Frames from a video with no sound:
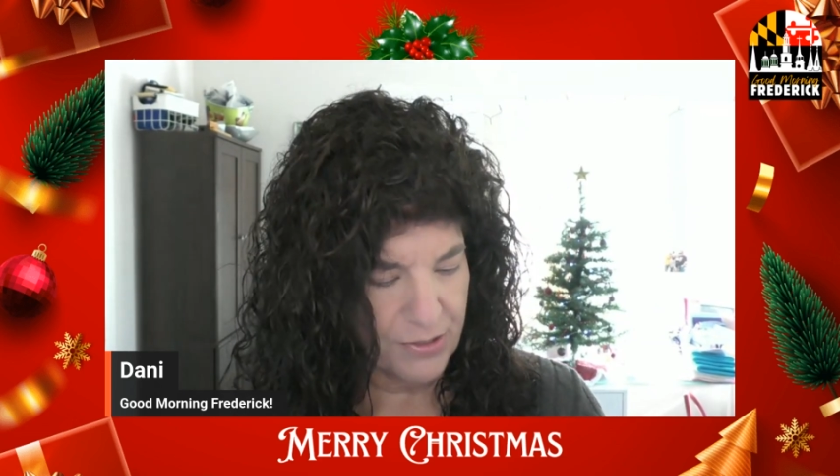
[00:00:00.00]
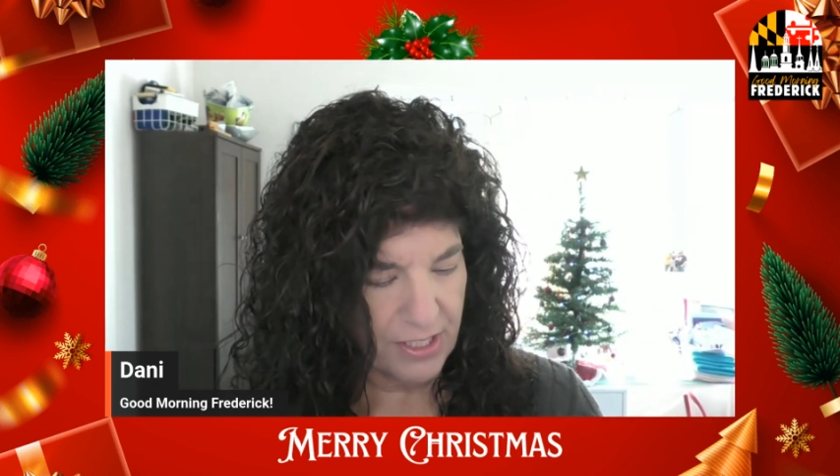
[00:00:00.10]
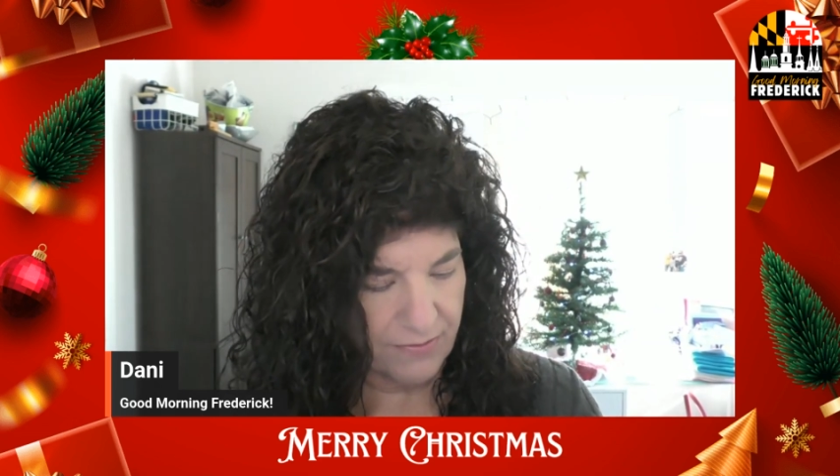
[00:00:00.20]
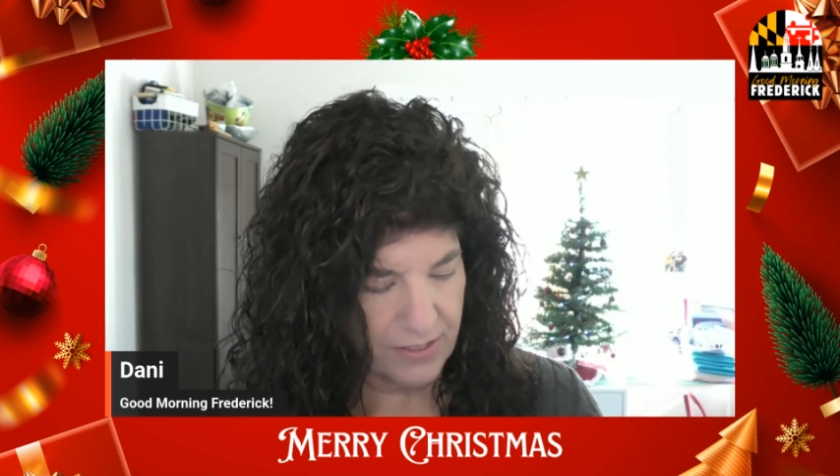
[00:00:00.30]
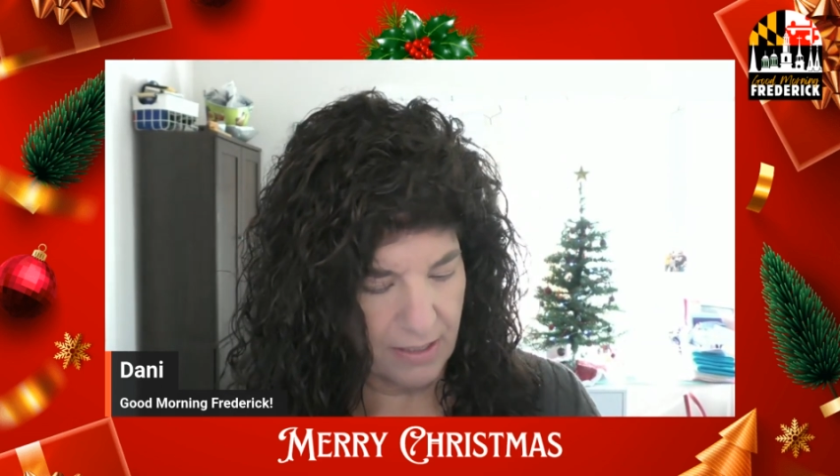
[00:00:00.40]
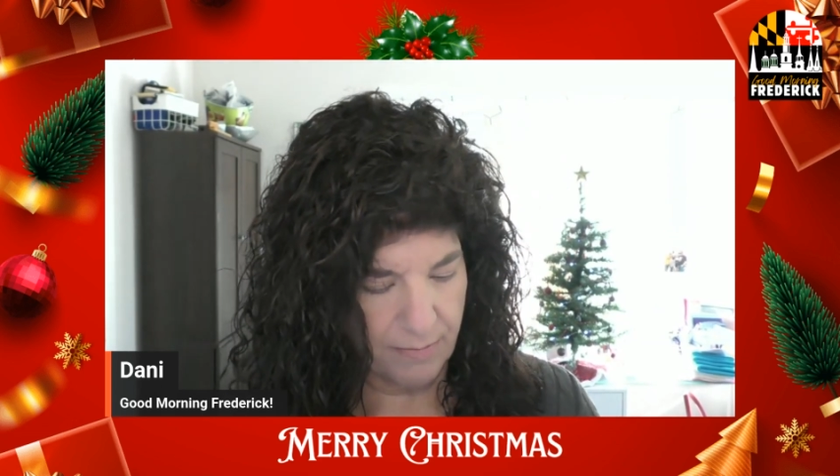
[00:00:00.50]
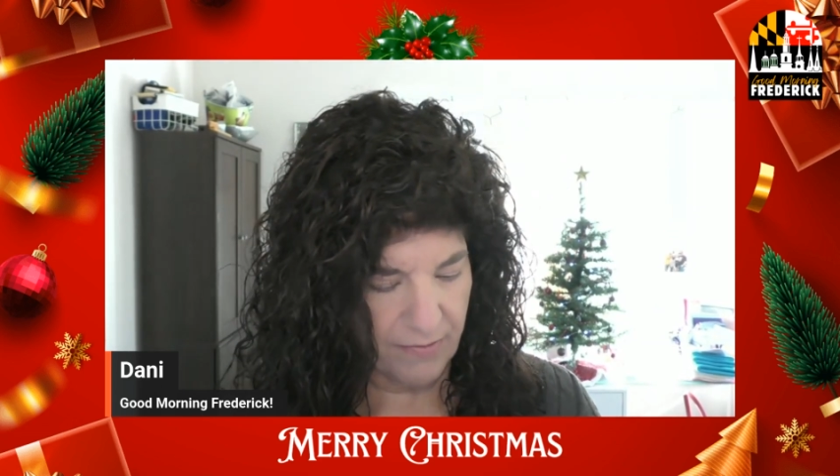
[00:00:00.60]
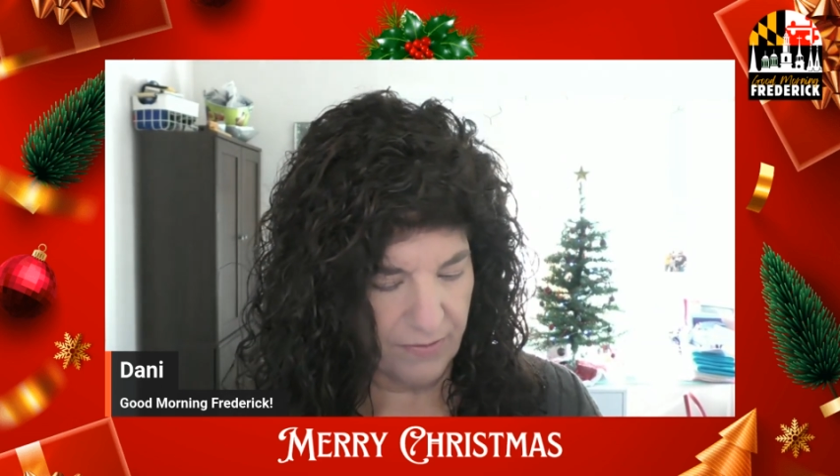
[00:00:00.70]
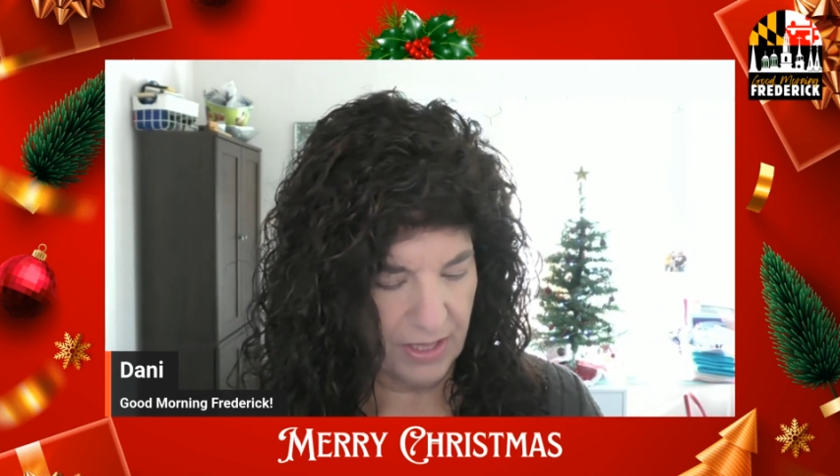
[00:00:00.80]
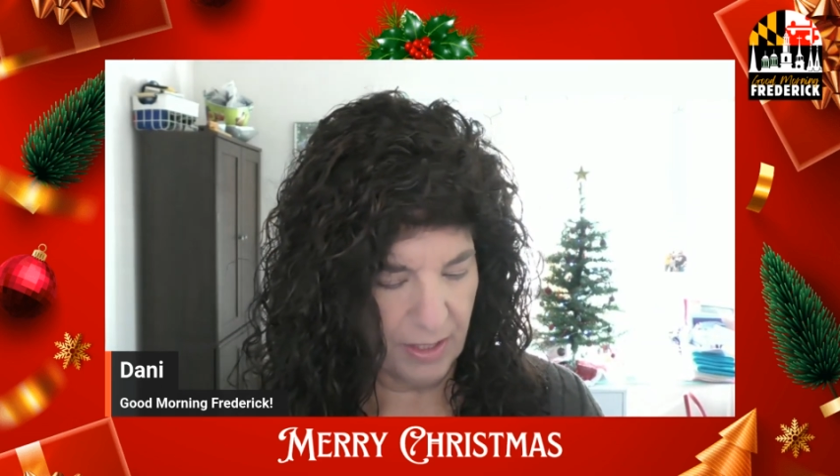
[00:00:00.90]
You just have to
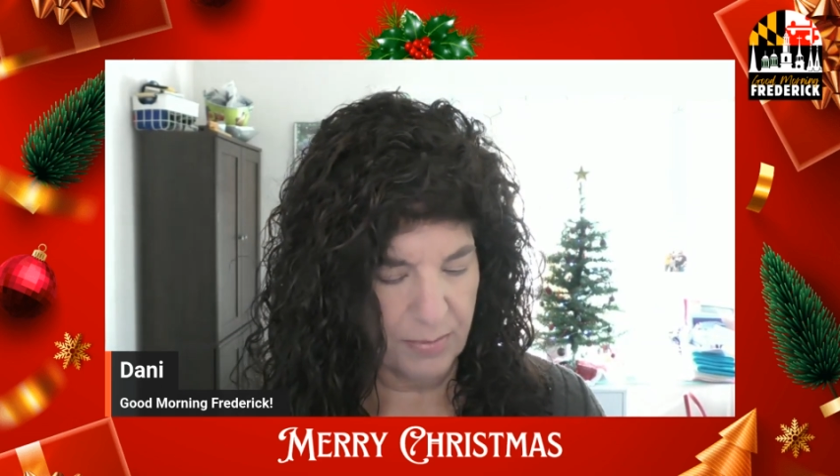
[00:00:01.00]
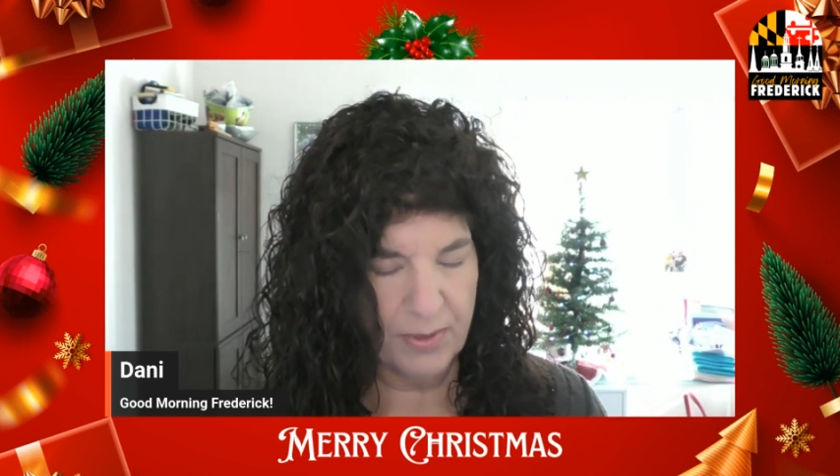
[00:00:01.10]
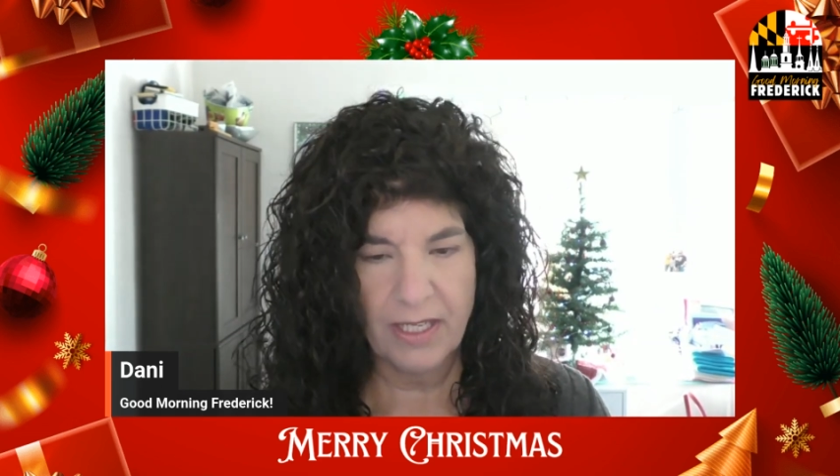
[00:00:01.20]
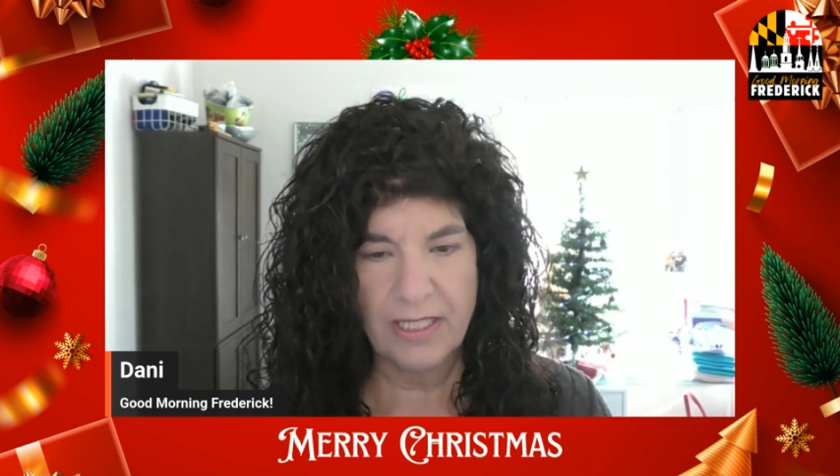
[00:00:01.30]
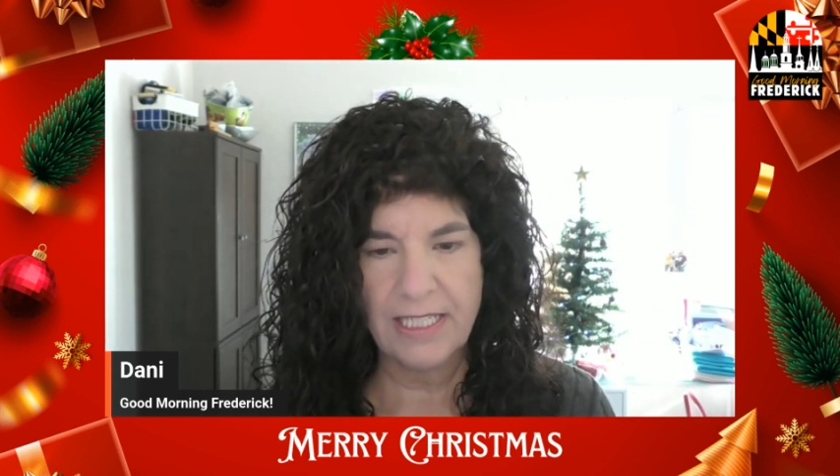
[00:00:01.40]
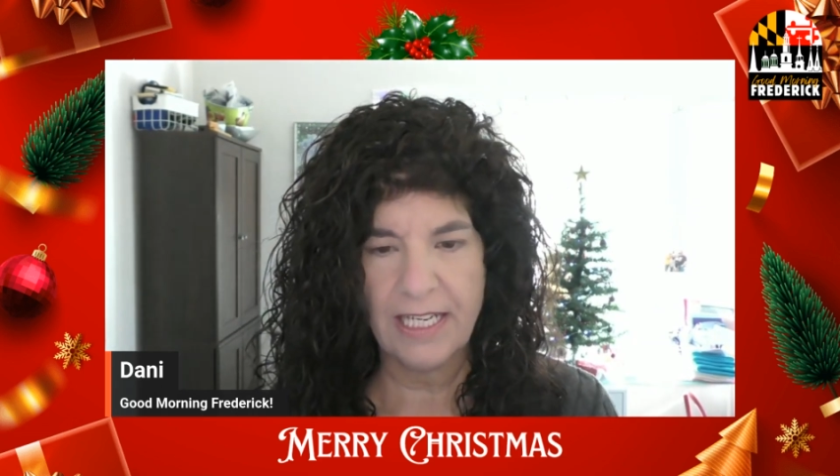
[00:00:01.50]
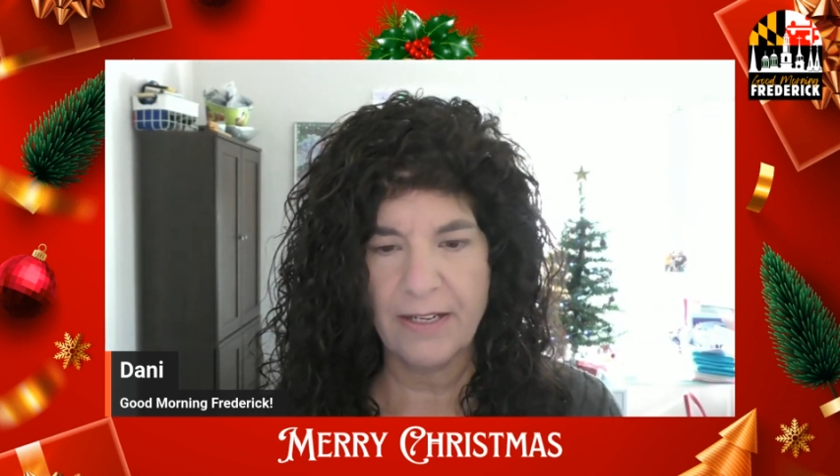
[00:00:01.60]
keep everything plugged